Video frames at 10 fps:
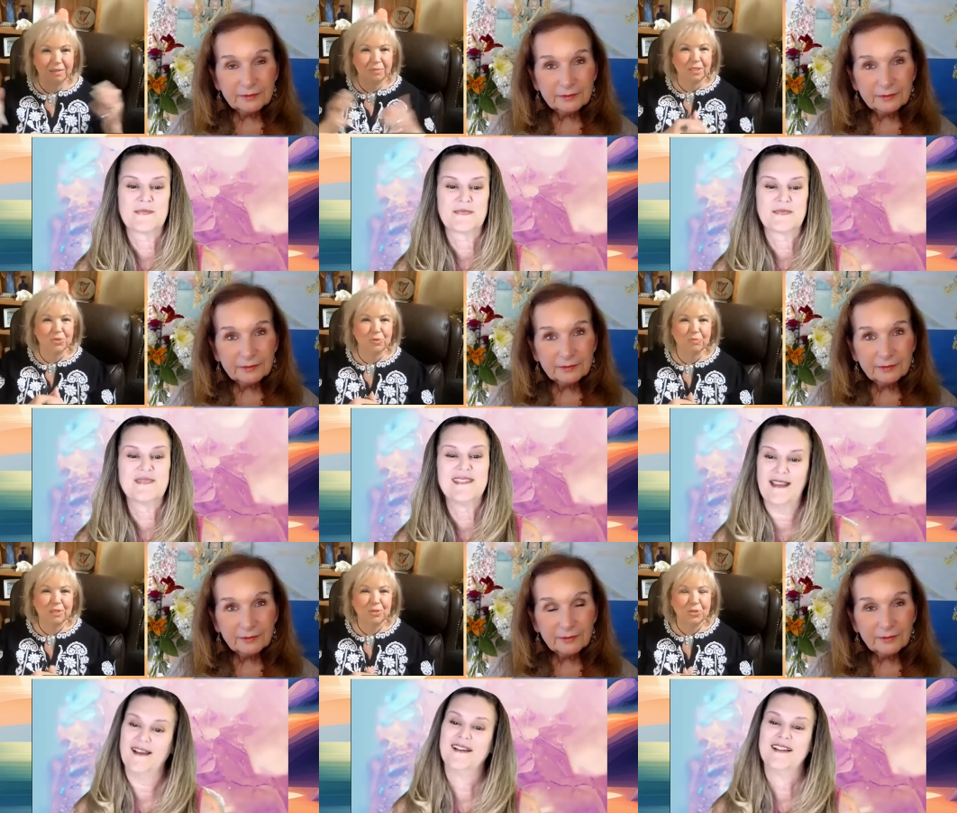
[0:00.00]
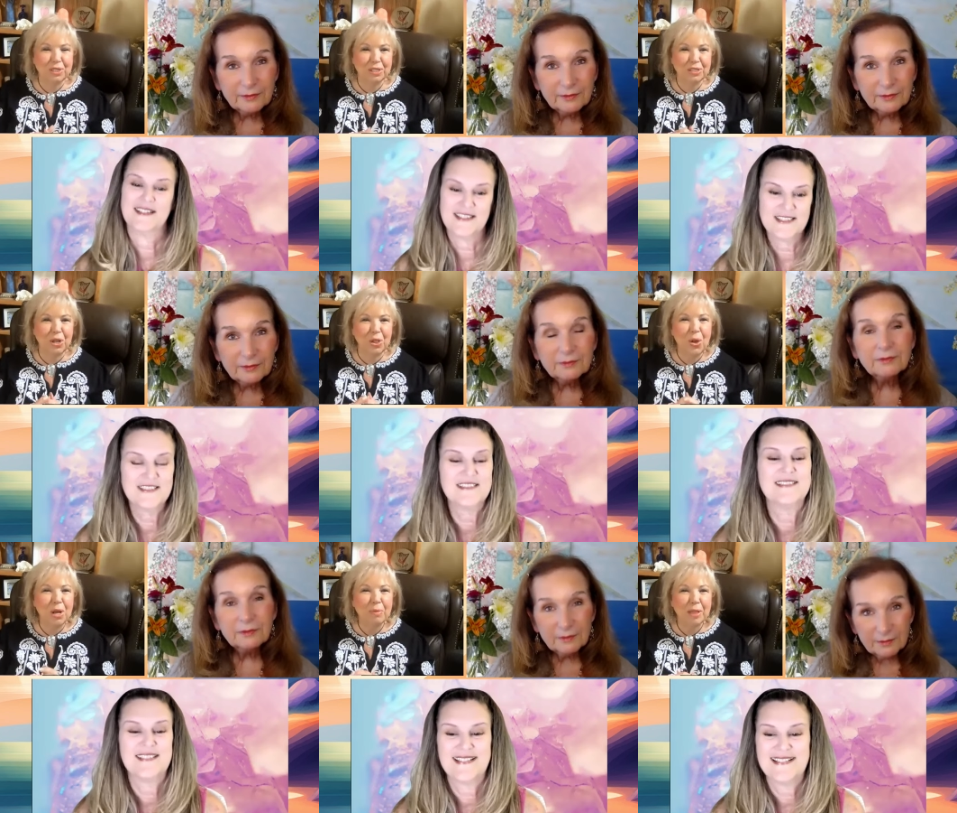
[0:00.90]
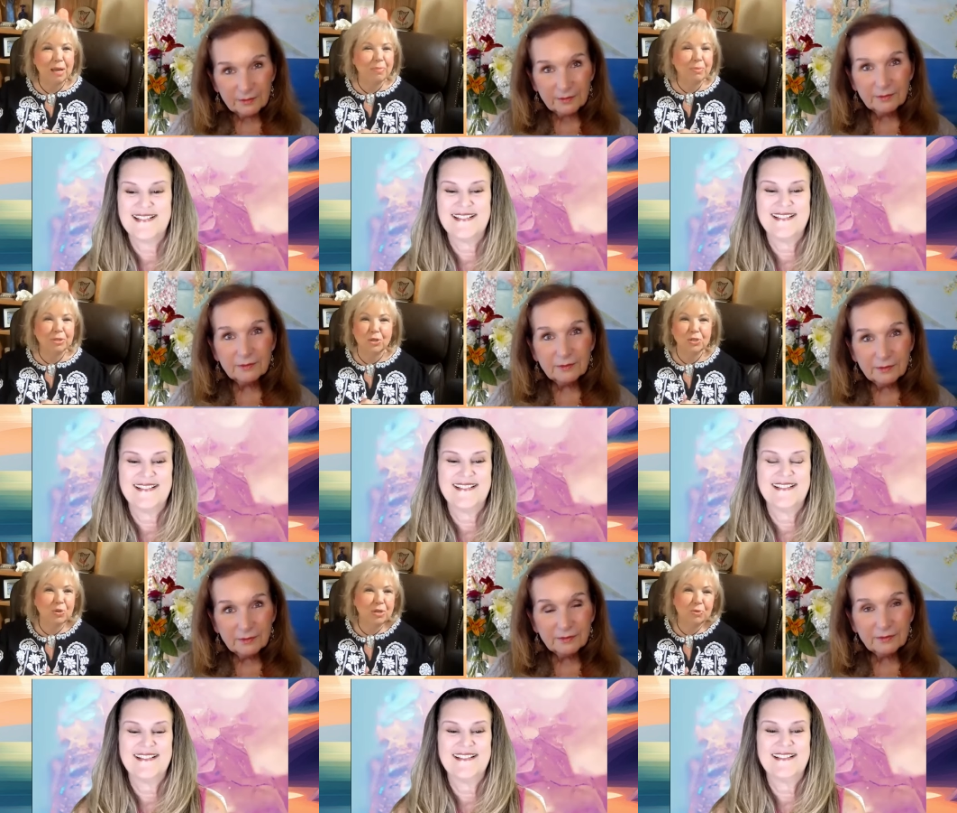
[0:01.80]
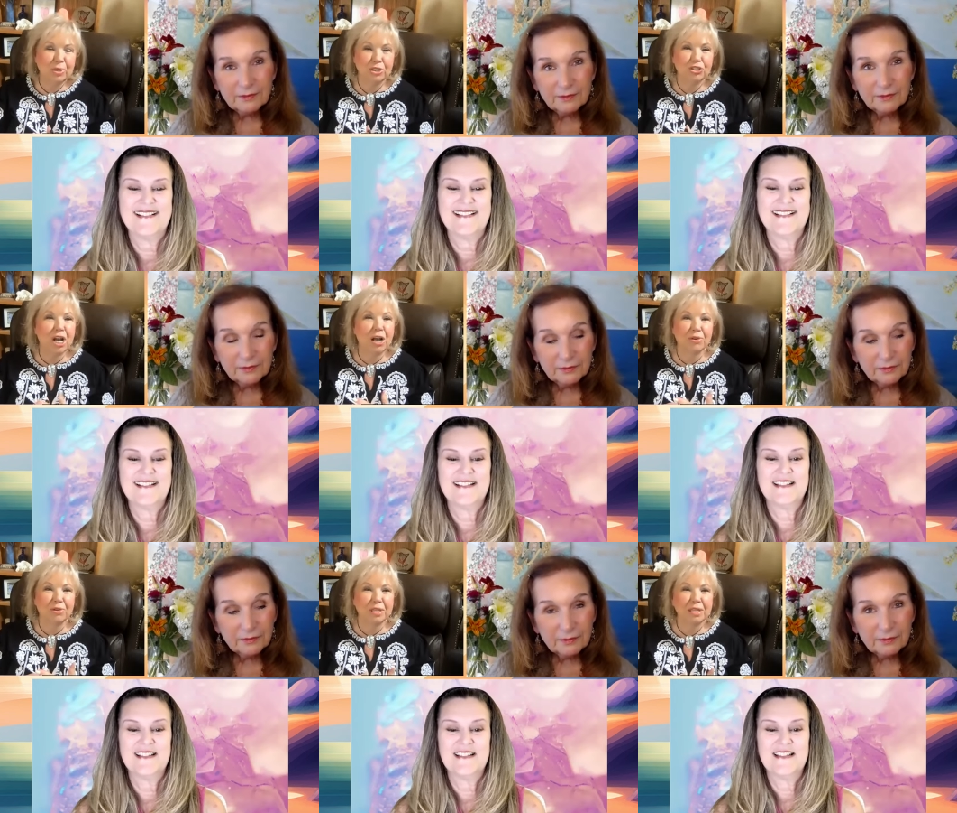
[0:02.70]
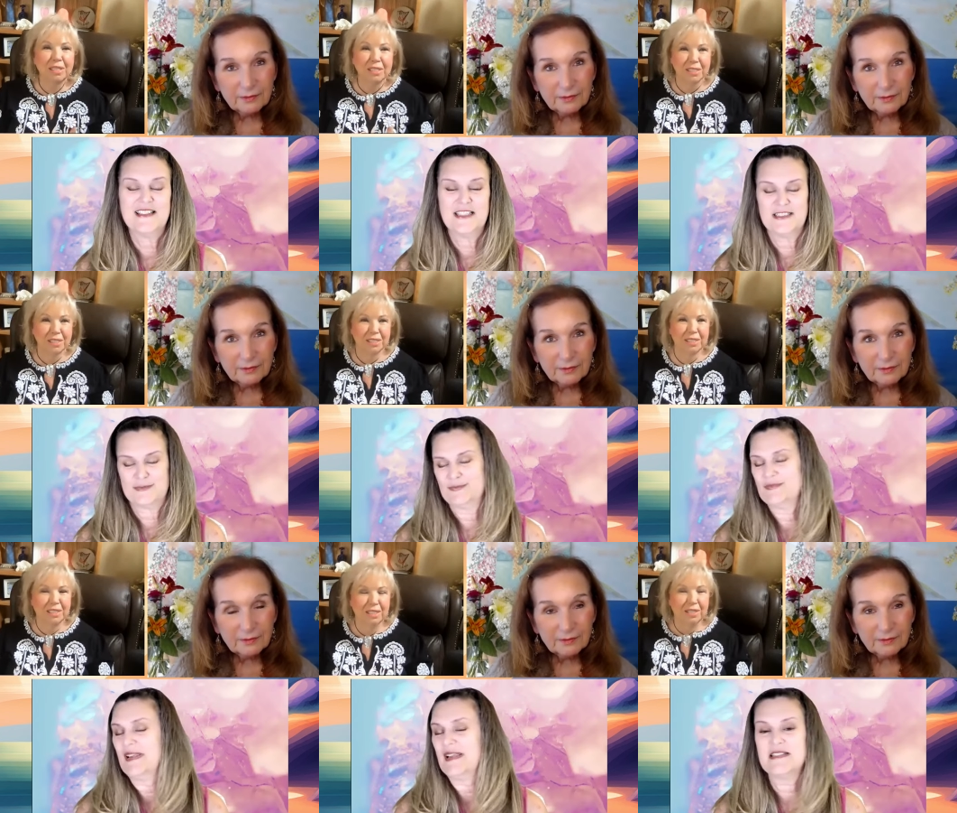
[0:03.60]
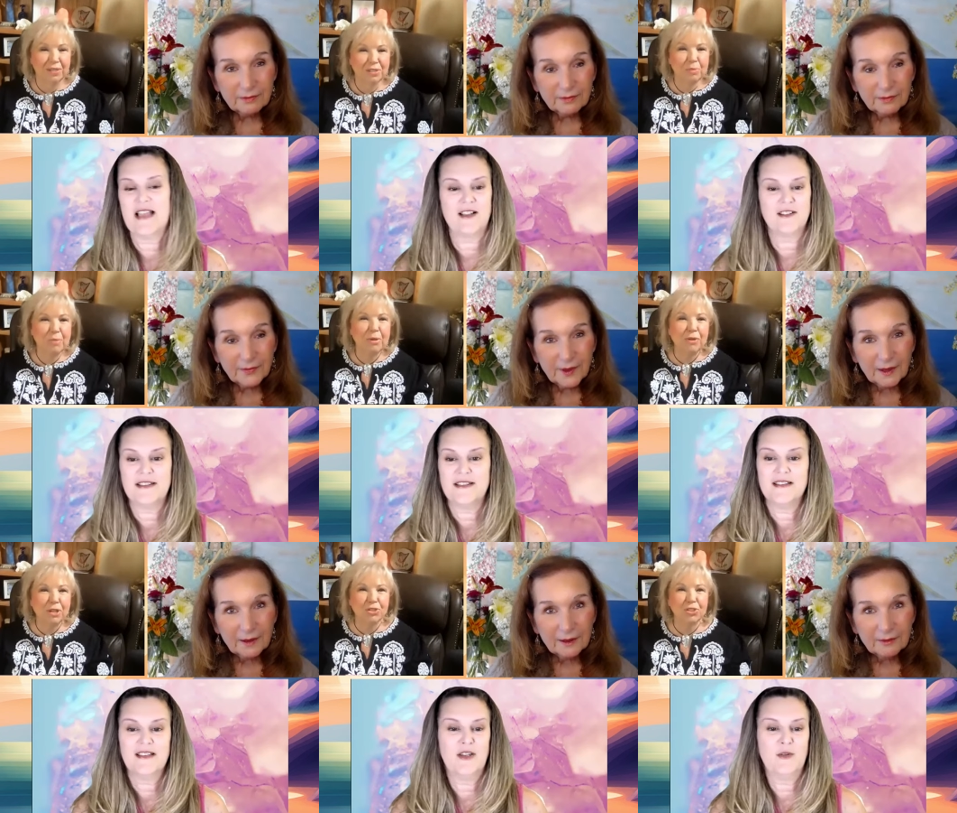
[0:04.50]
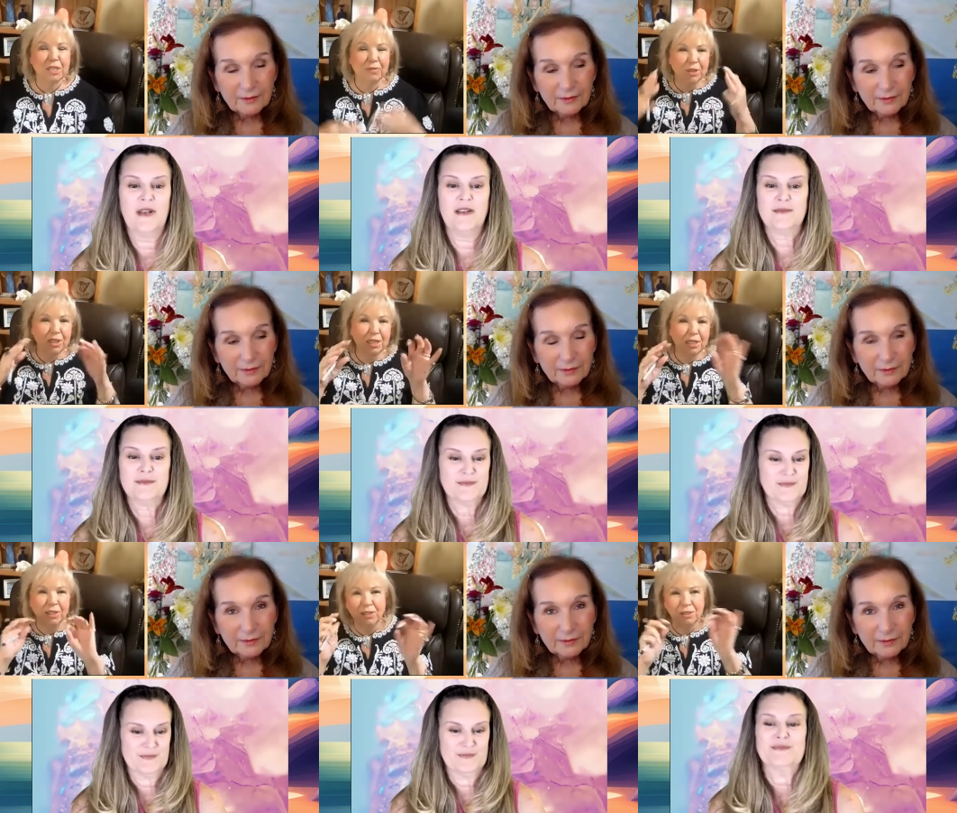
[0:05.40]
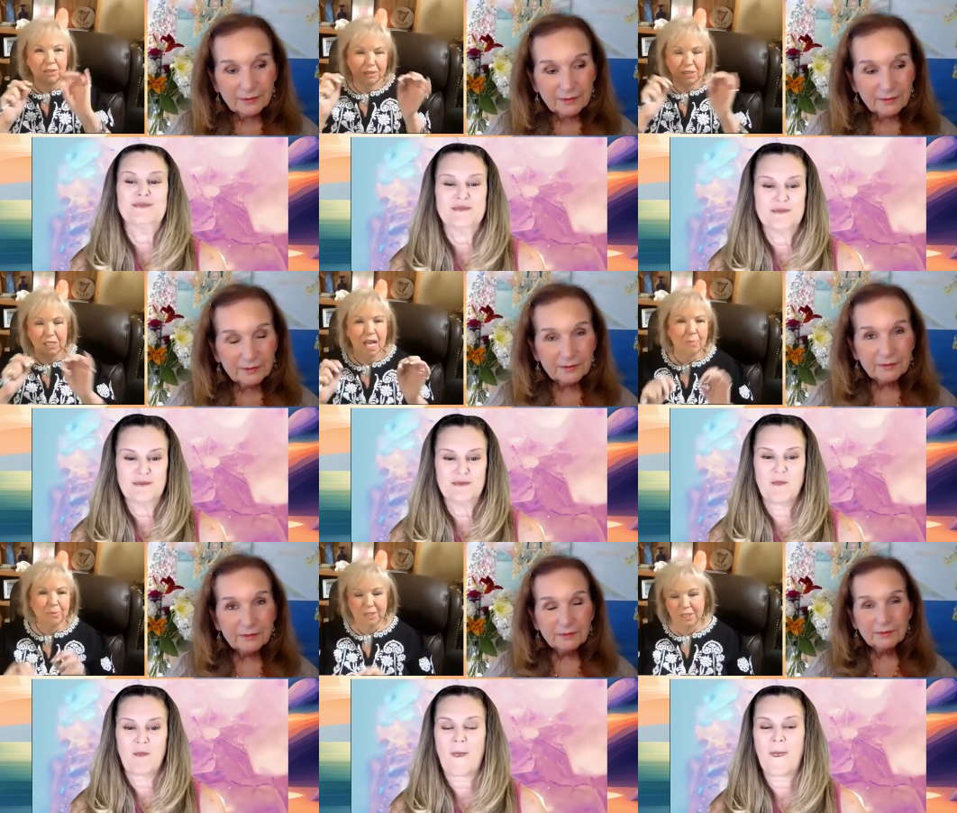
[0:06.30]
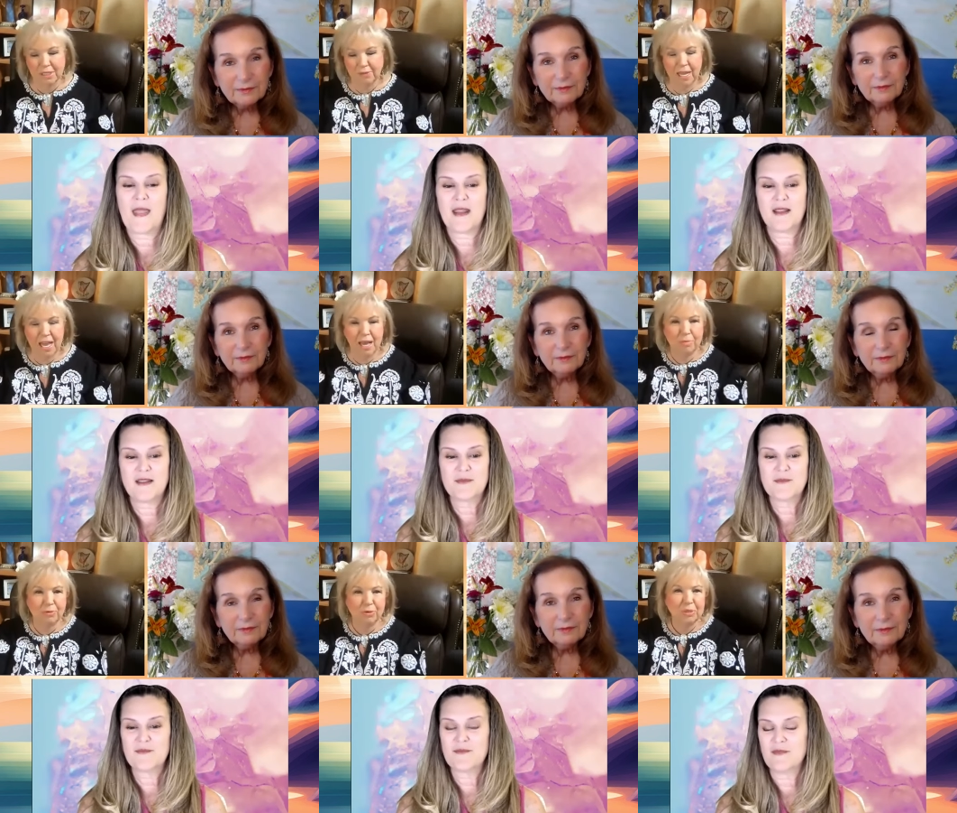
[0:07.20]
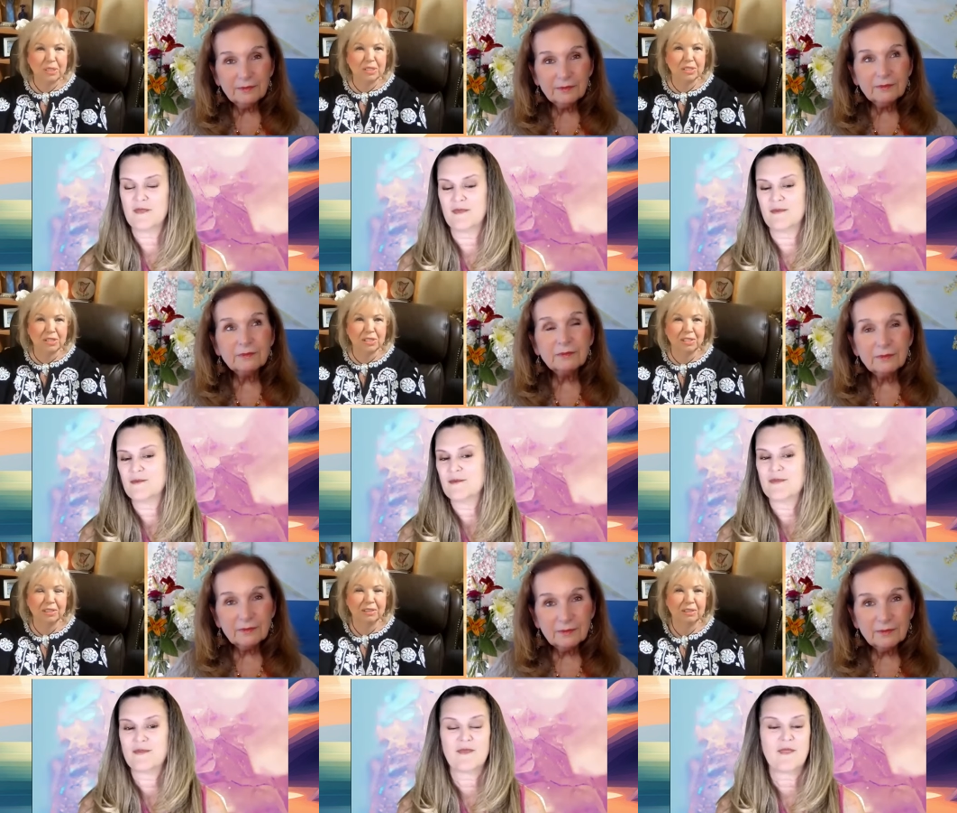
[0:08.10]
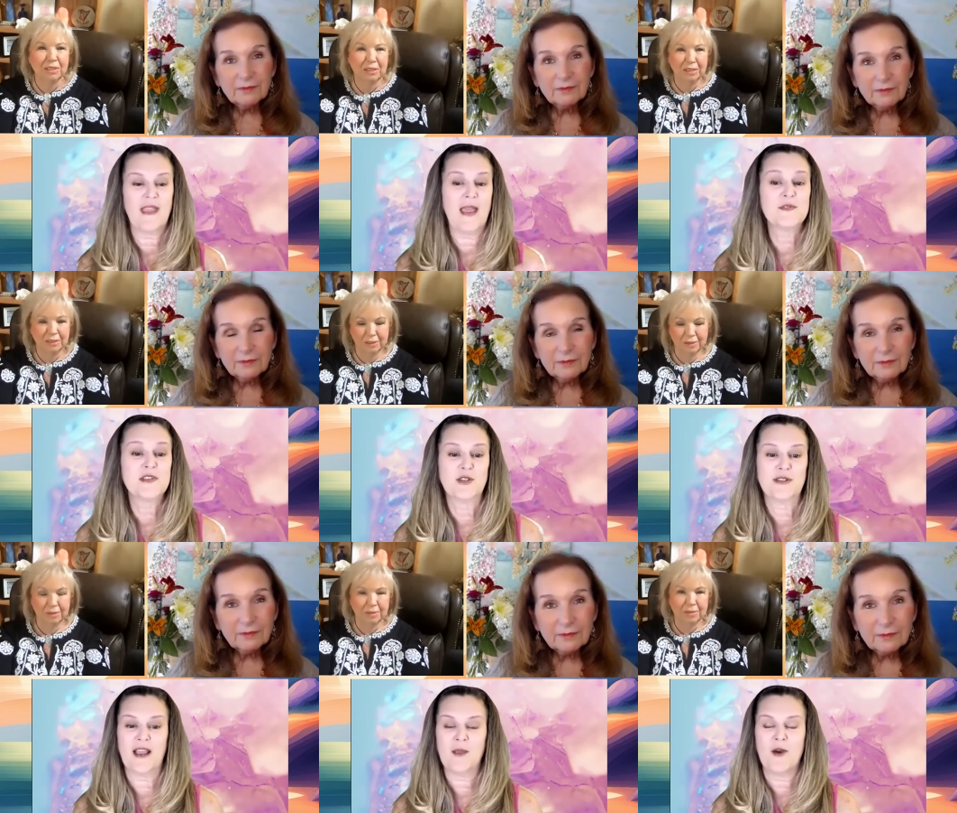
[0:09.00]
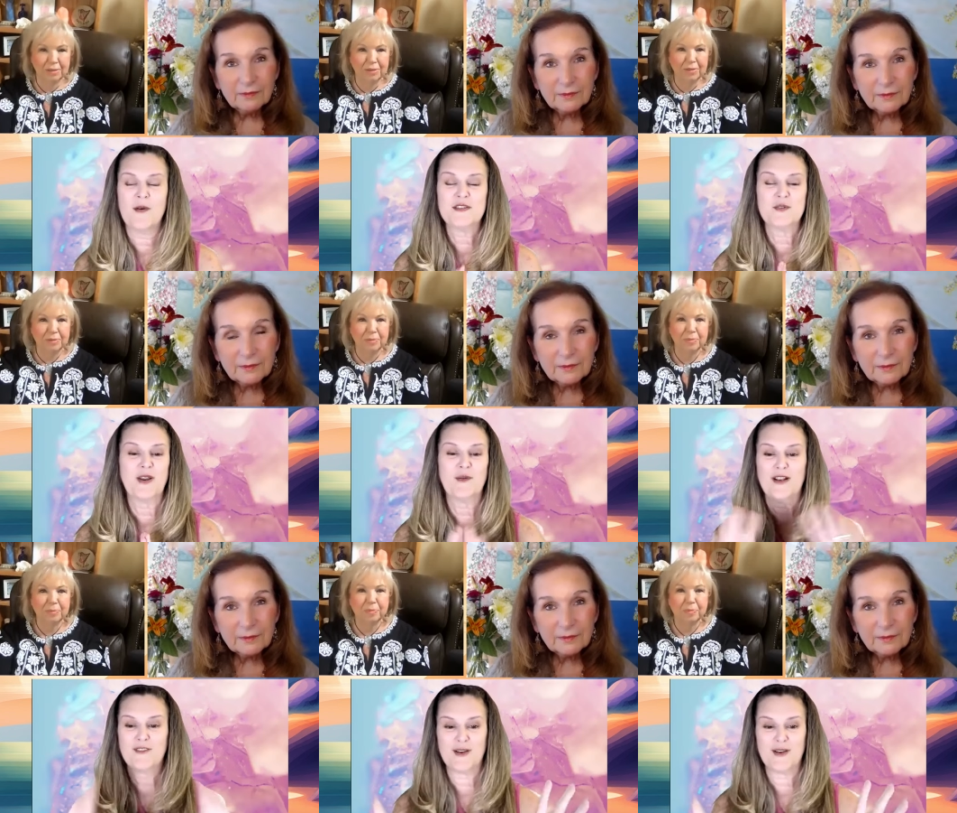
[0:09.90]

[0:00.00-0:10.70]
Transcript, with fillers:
Speaker 1: because we've yeah. been doing this so long. But a lot of people don't know even what a chakra is. Exactly.
Speaker 2: Just when... a little synopsis of that before we start. Absolutely. I'm always aware whenever